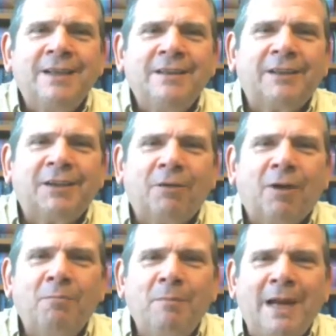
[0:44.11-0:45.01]
that there are
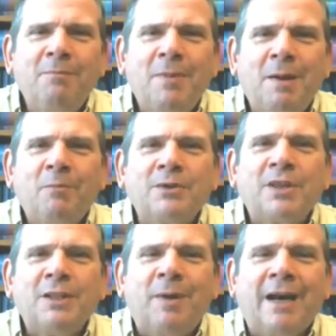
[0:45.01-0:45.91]
many members
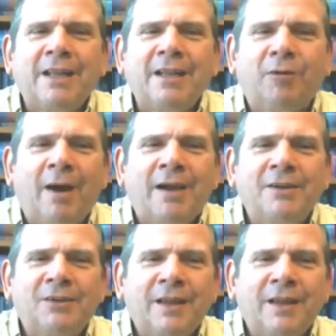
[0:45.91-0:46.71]
of the body of Christ.